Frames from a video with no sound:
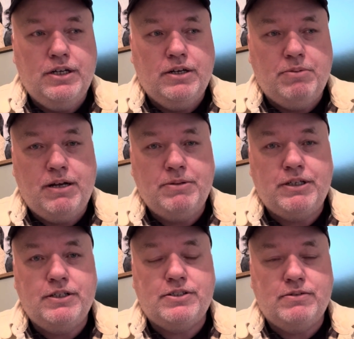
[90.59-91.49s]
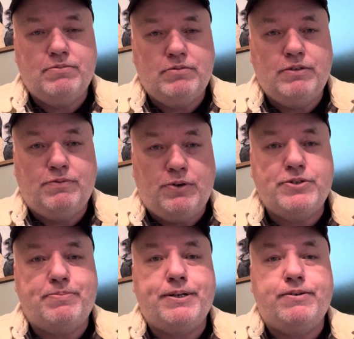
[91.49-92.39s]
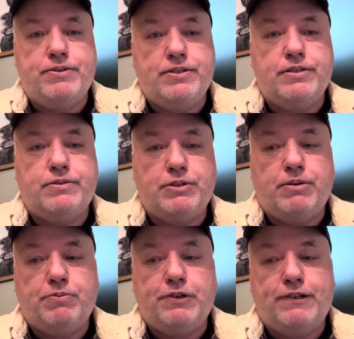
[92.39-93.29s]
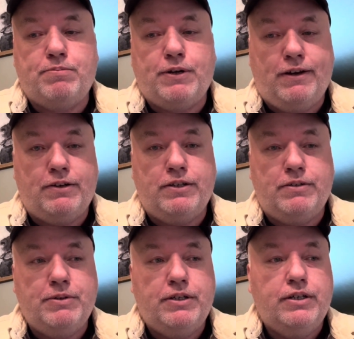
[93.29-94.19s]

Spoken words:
But I've been getting some first appearances, which I'm very proud of.